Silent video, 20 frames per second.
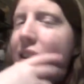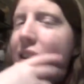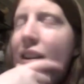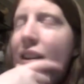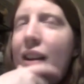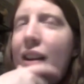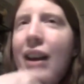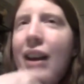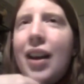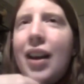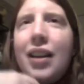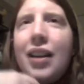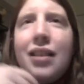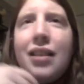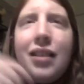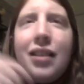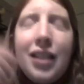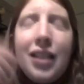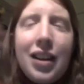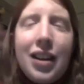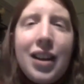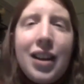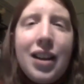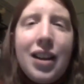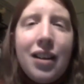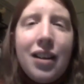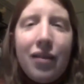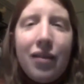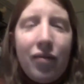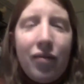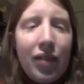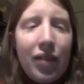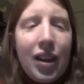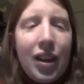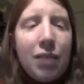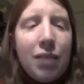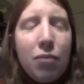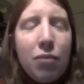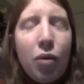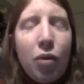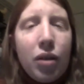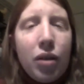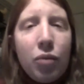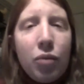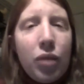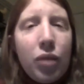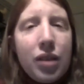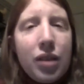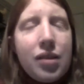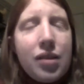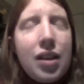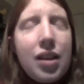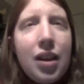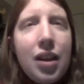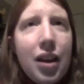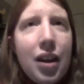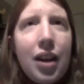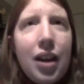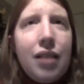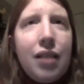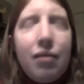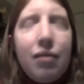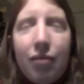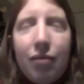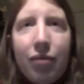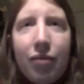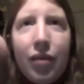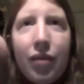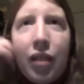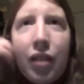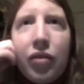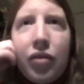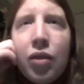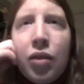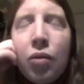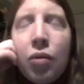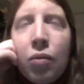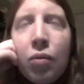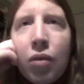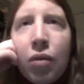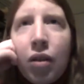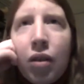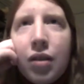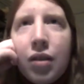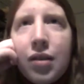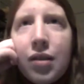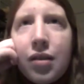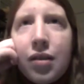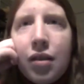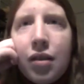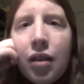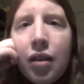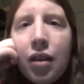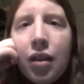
and more than once he got a few awards.